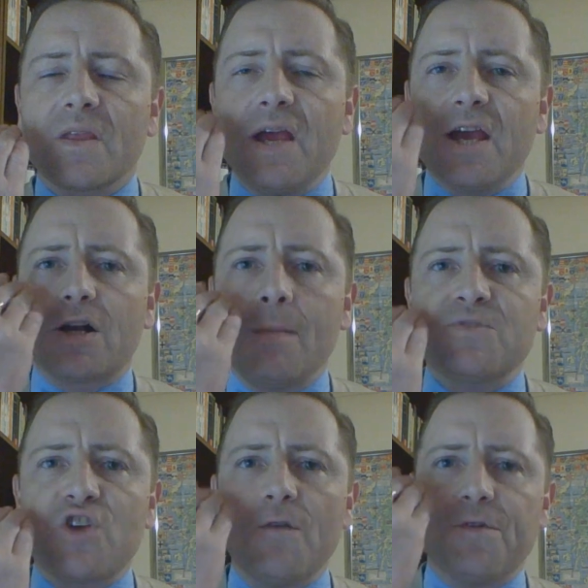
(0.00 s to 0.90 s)
it comes
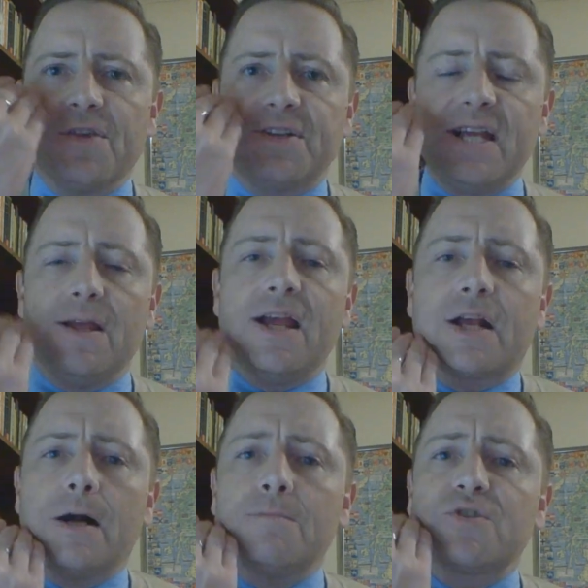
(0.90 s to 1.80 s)
over the T. It
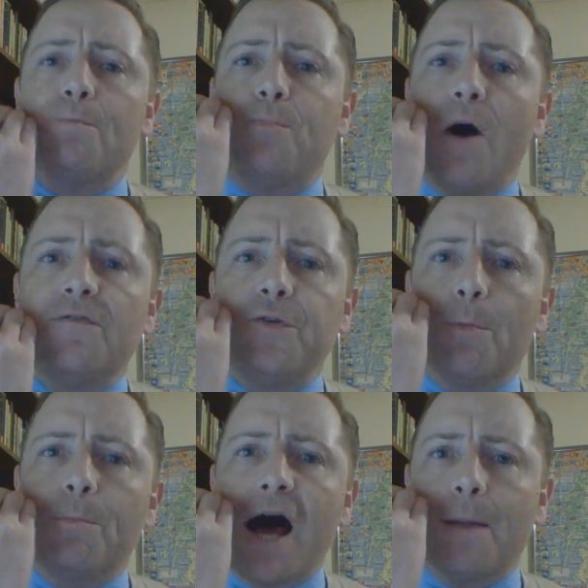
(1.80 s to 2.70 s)
comes above your
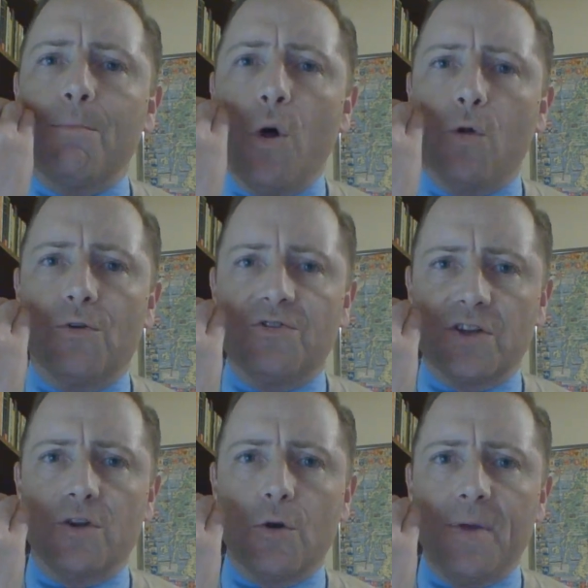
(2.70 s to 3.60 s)
bottom molars a
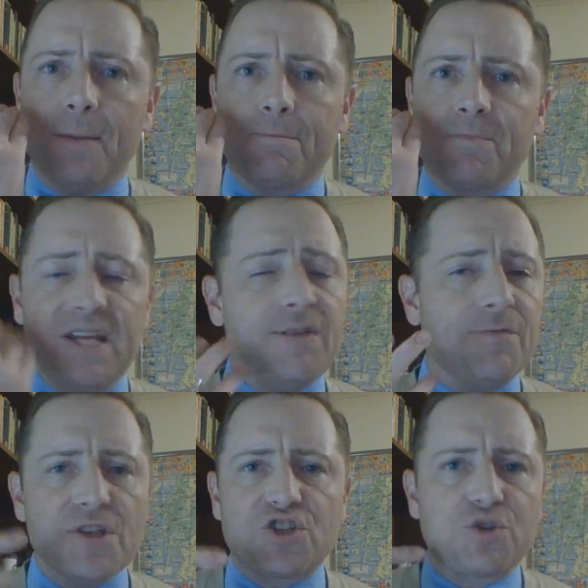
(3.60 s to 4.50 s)
little bit, even
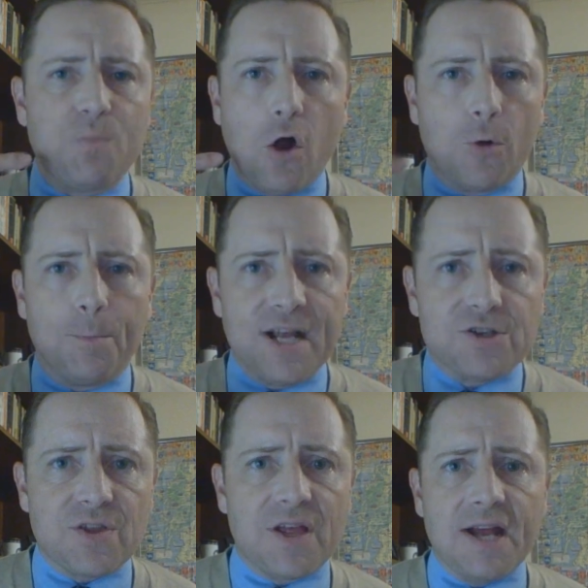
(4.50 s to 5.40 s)
the smaller pinch
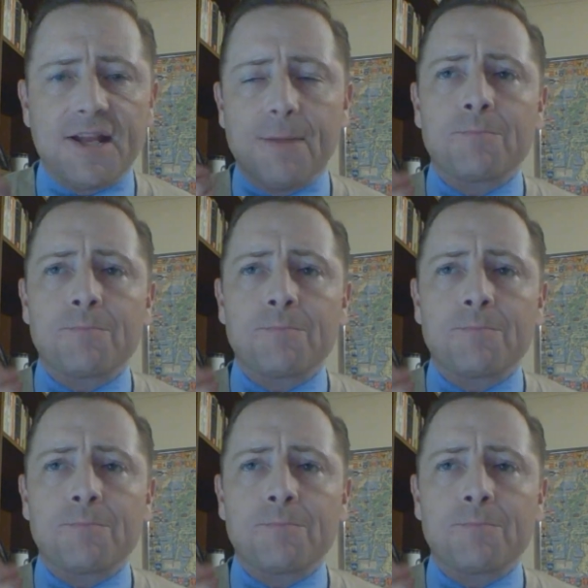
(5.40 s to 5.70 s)
that I did.